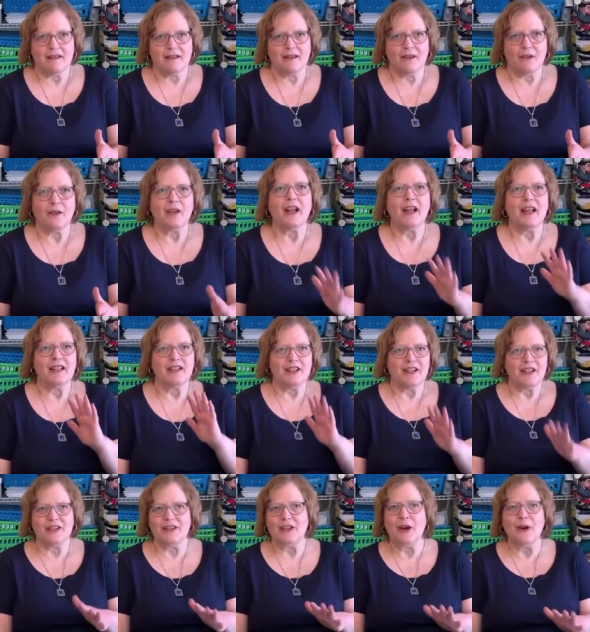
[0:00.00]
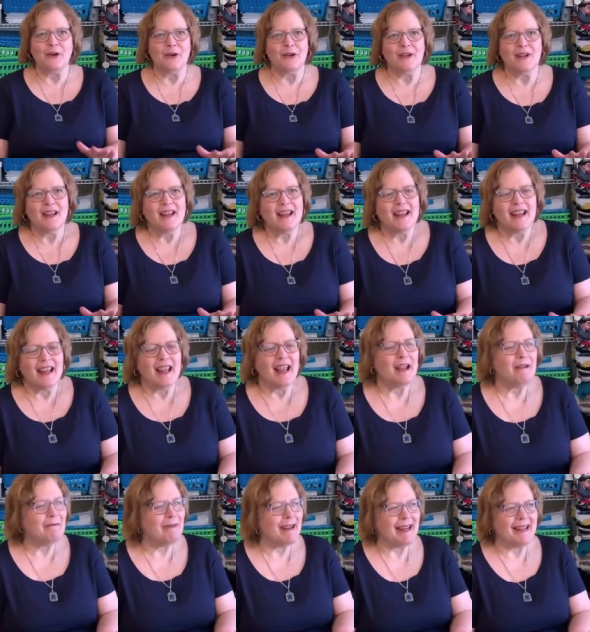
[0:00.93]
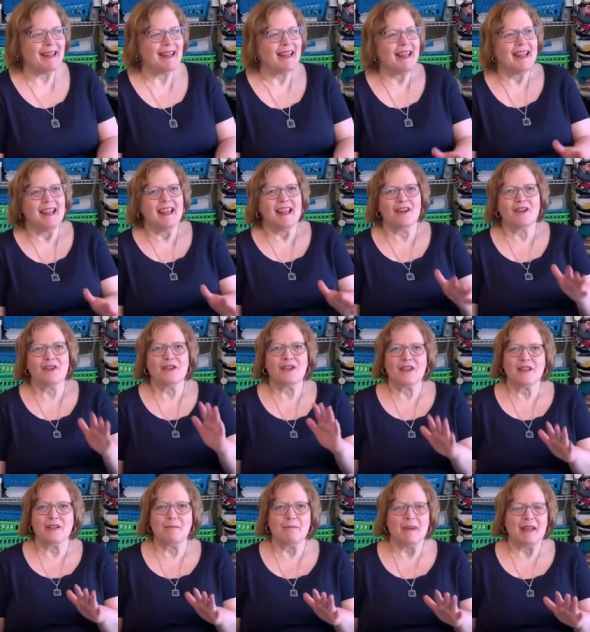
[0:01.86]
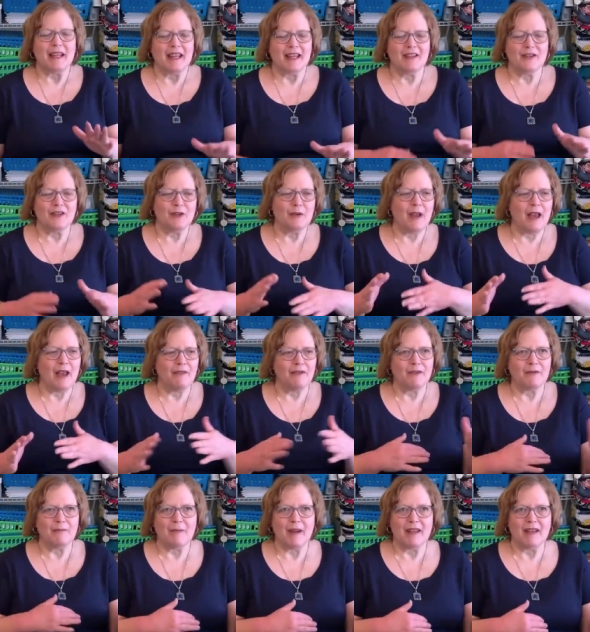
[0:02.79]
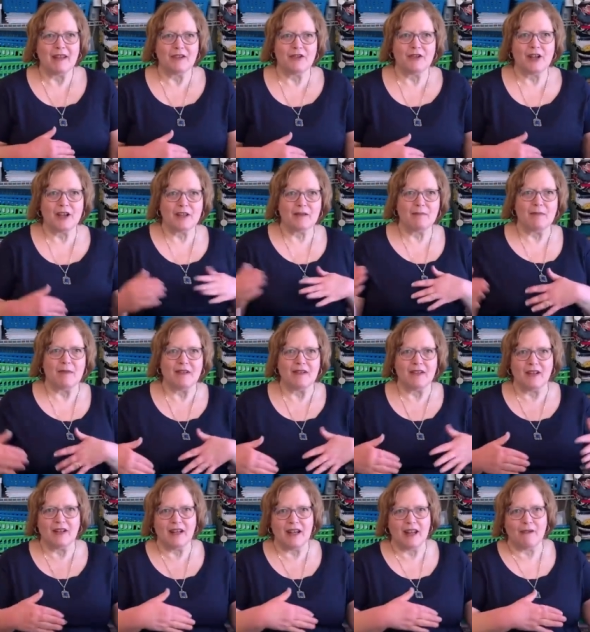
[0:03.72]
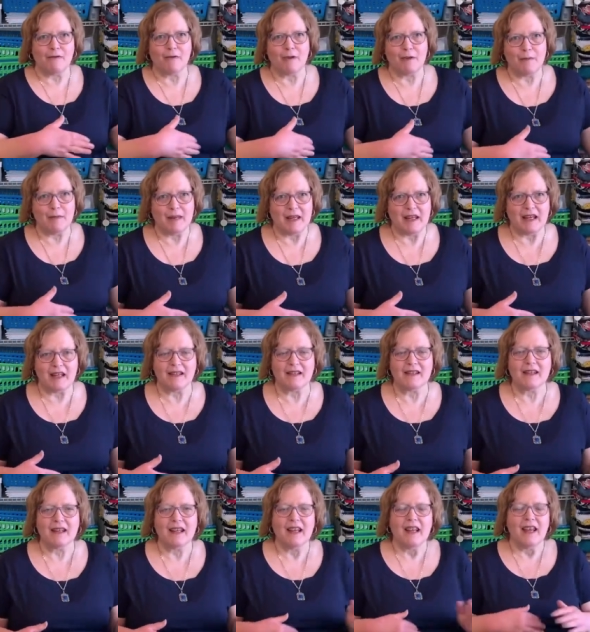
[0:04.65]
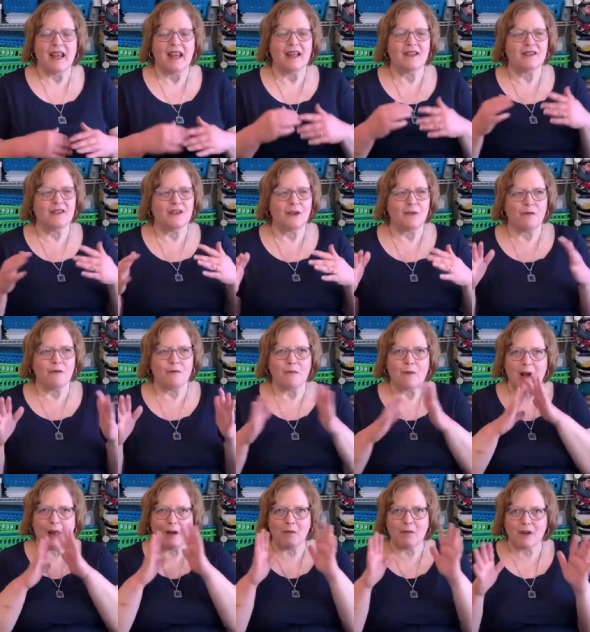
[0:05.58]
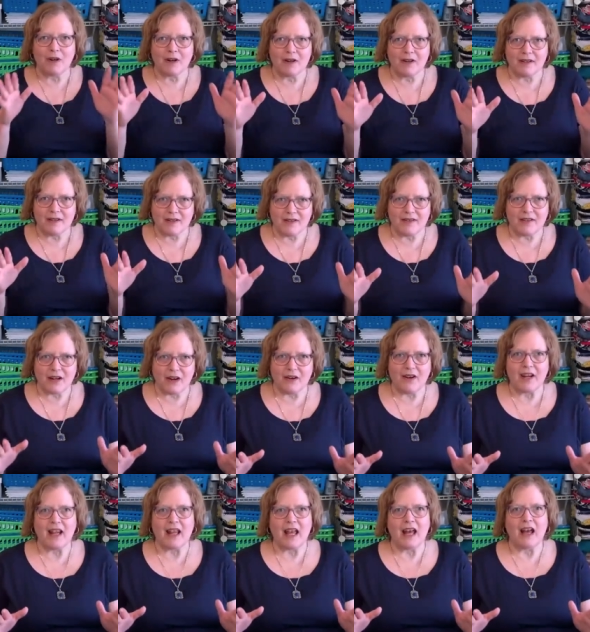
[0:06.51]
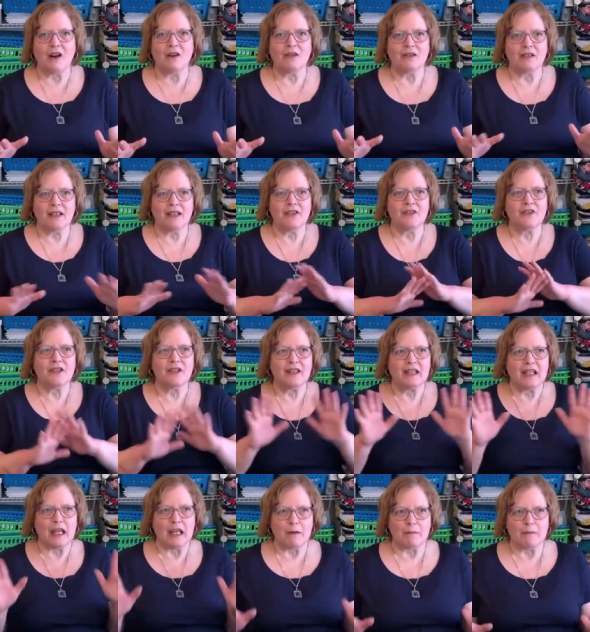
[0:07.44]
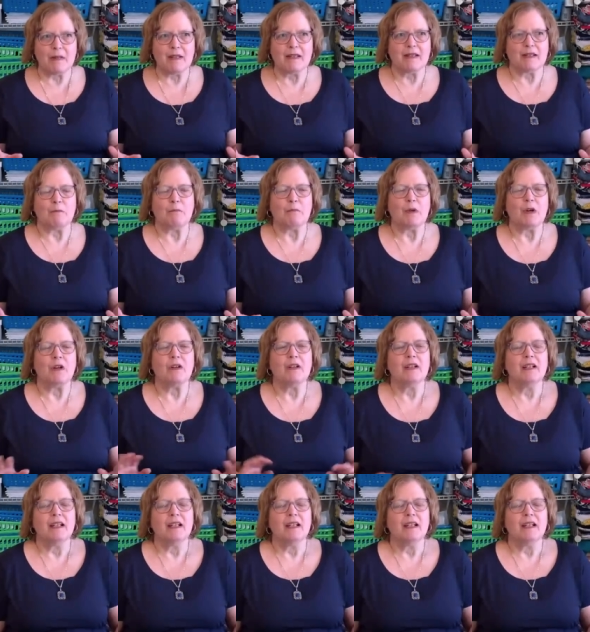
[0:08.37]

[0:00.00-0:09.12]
okay? Just don't, I mean, it's just because you have to make adjustments on every piece. And so while we're starting out, let's just keep it simple.